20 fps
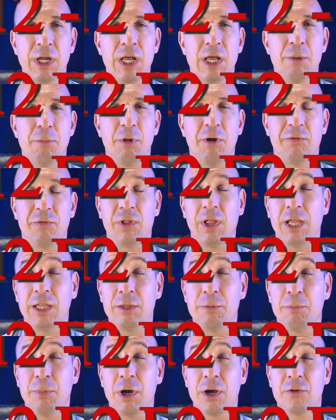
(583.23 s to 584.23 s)
But if you like
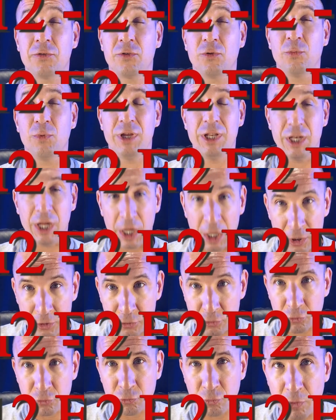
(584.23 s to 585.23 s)
the Bucs to win
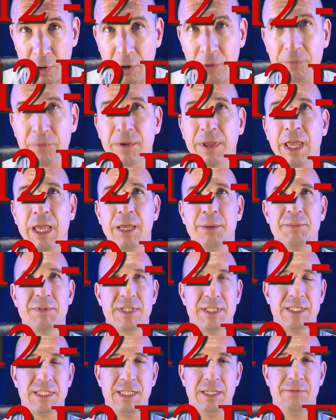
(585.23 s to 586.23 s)
under 12 games,
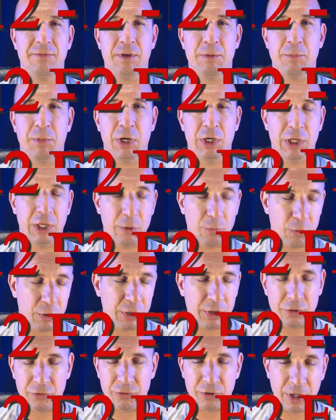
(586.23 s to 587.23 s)
it's even money. A
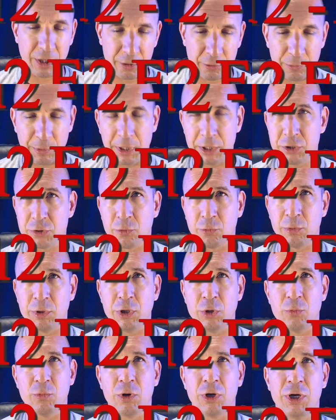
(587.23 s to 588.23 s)
$100 wager will win
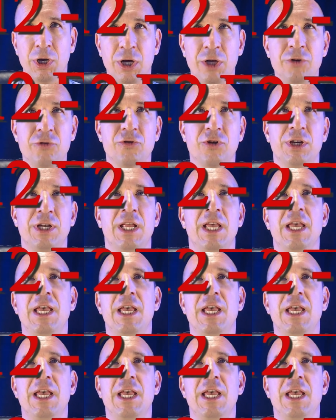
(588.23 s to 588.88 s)
you $100.